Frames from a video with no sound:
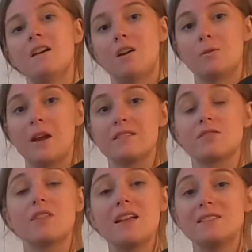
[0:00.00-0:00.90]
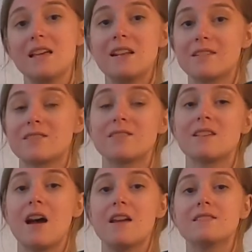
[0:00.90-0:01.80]
All right, so that's that
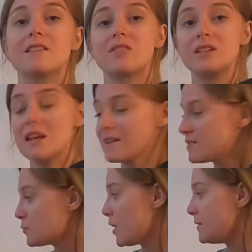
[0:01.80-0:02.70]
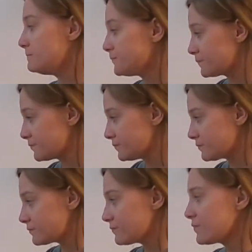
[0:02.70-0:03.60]
exercise. The next one
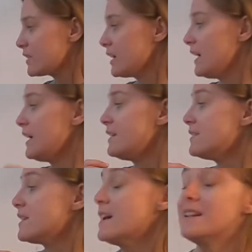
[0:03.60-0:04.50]
is